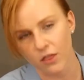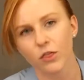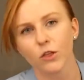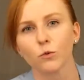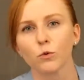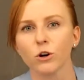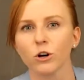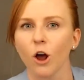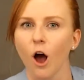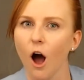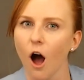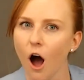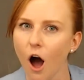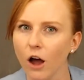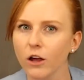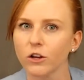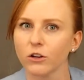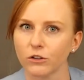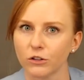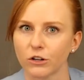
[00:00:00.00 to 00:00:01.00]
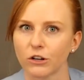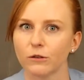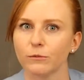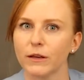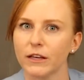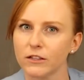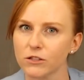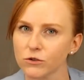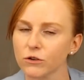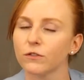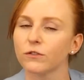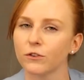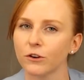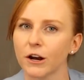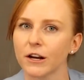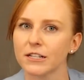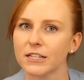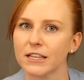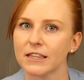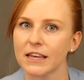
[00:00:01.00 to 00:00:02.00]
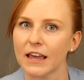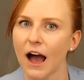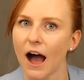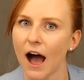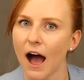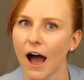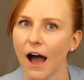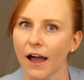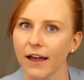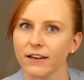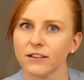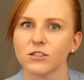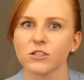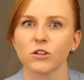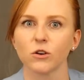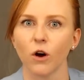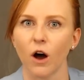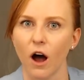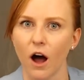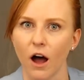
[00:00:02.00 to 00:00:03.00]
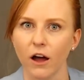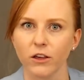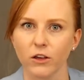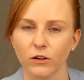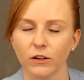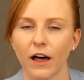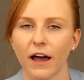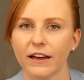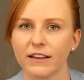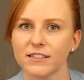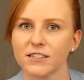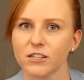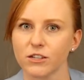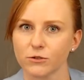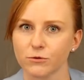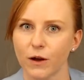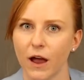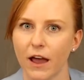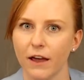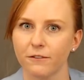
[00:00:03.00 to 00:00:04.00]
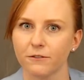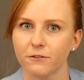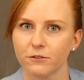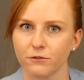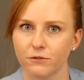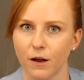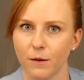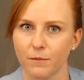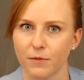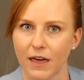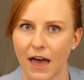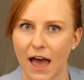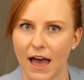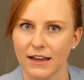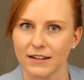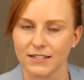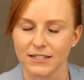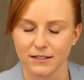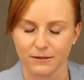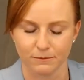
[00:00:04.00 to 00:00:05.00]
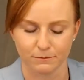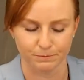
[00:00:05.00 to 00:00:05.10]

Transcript: The word ocular means referring to the eye, so oculi is derived from that.